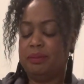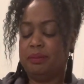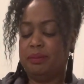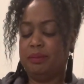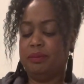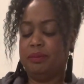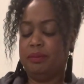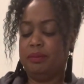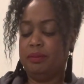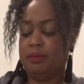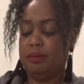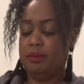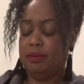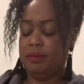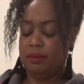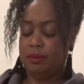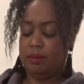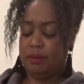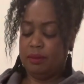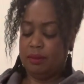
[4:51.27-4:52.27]

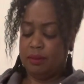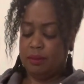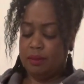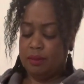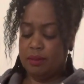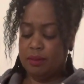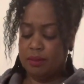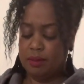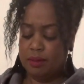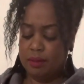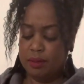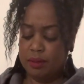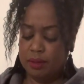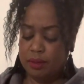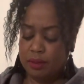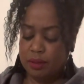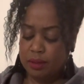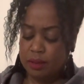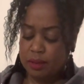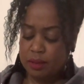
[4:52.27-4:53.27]

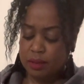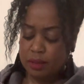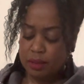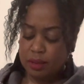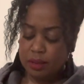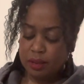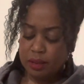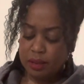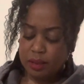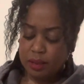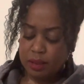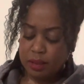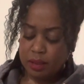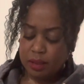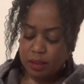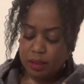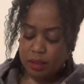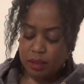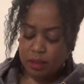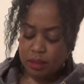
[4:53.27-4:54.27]

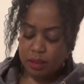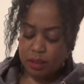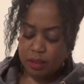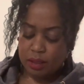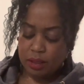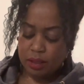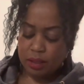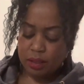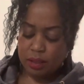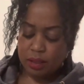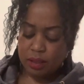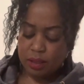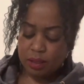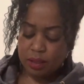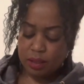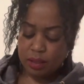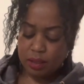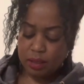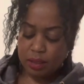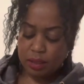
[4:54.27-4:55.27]

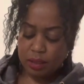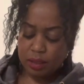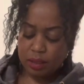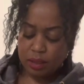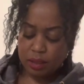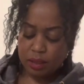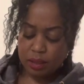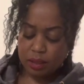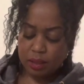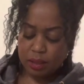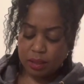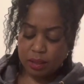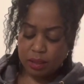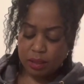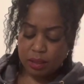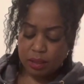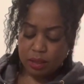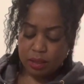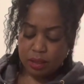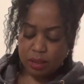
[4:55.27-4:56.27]

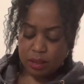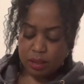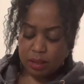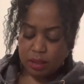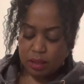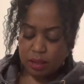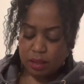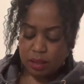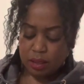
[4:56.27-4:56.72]
Nothing is said.